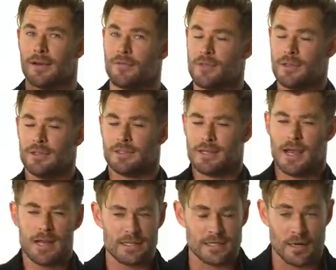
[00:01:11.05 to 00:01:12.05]
Everything's
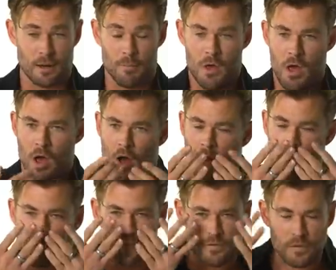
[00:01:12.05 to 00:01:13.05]
tense and I'm,
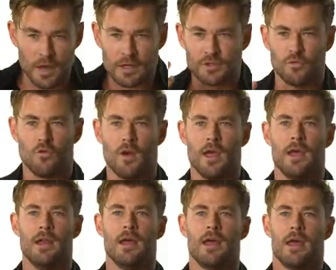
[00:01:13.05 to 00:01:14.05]
I'm flushed
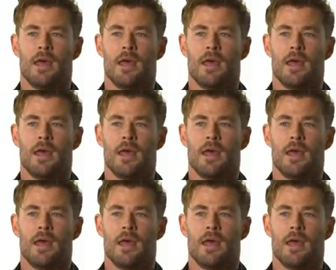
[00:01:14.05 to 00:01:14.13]
red.